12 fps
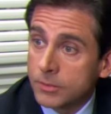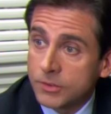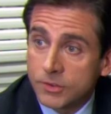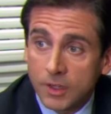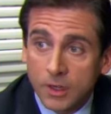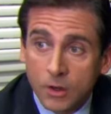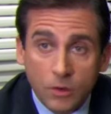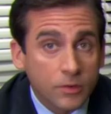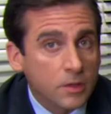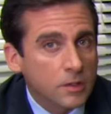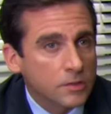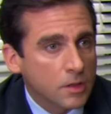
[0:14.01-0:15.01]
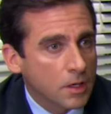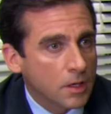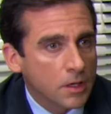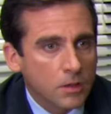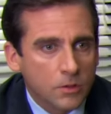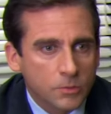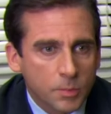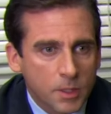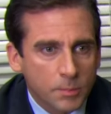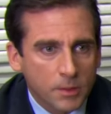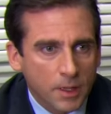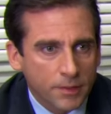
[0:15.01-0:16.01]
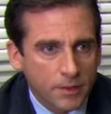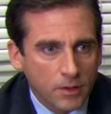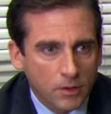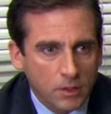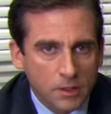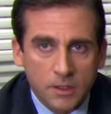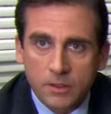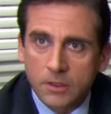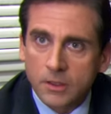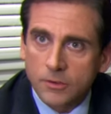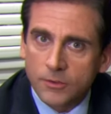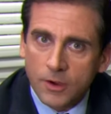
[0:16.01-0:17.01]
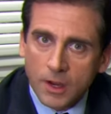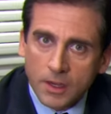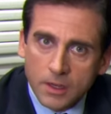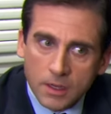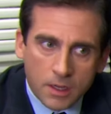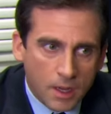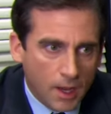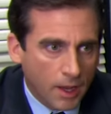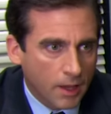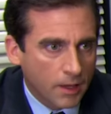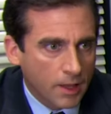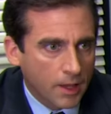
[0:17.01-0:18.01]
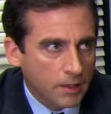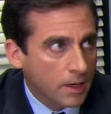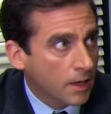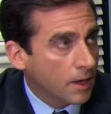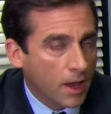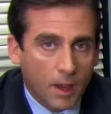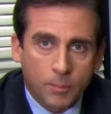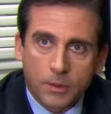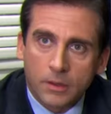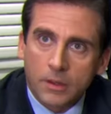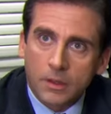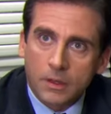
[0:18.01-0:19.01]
I am sick over this thing. Those people out there are clearly afraid, and that can't happen.